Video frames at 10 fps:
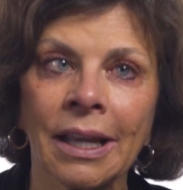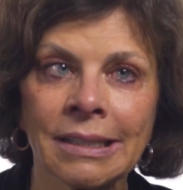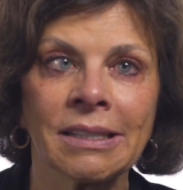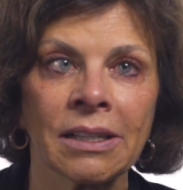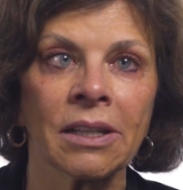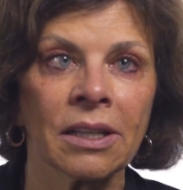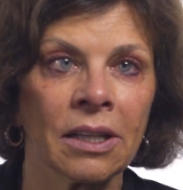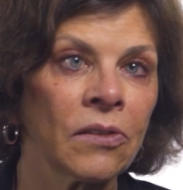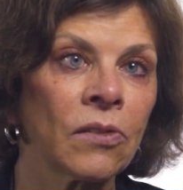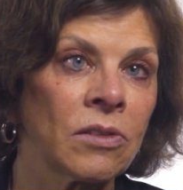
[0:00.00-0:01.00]
idea
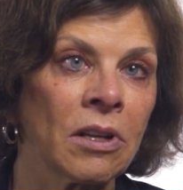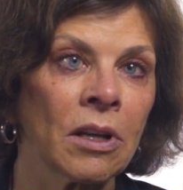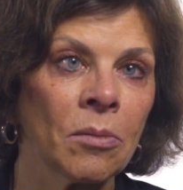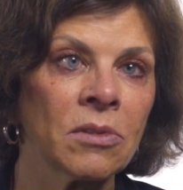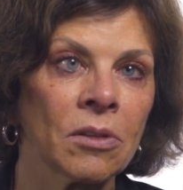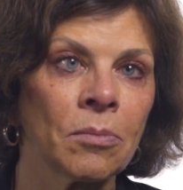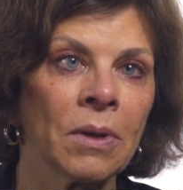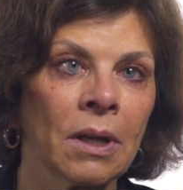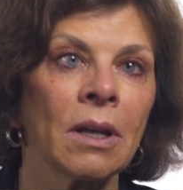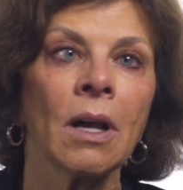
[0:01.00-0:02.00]
is deemed to
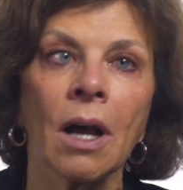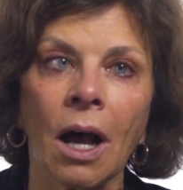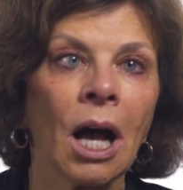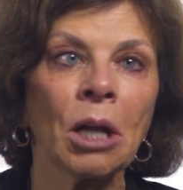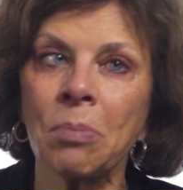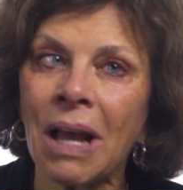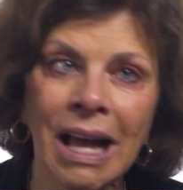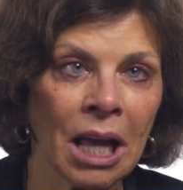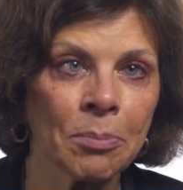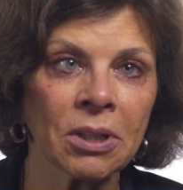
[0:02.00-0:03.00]
be
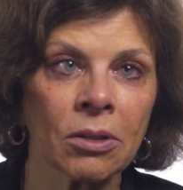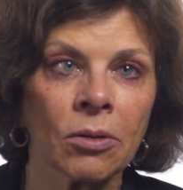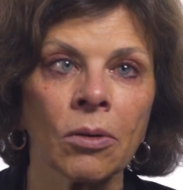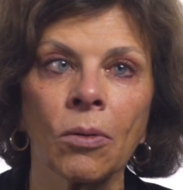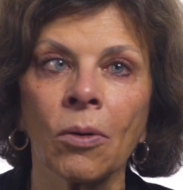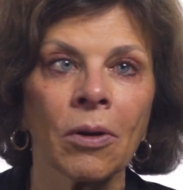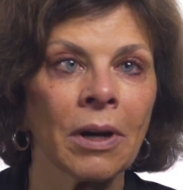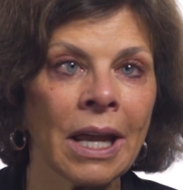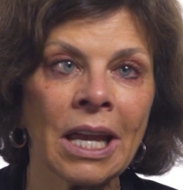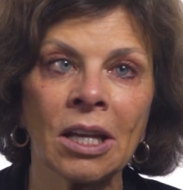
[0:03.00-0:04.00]
unpopular or
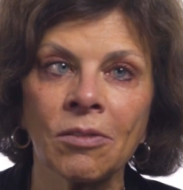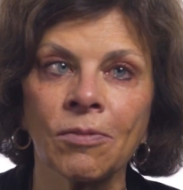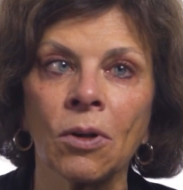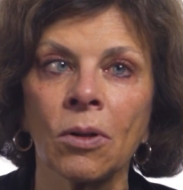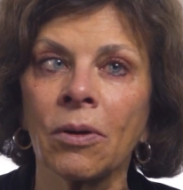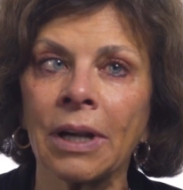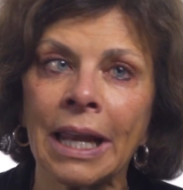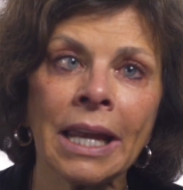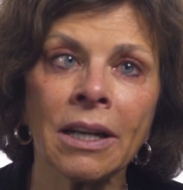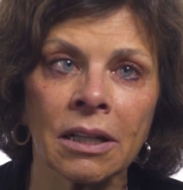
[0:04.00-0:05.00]
hateful or
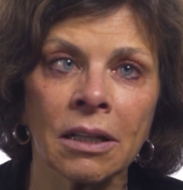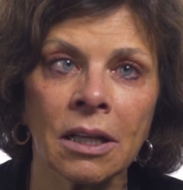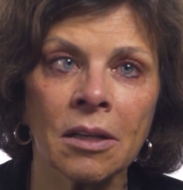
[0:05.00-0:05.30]
hated.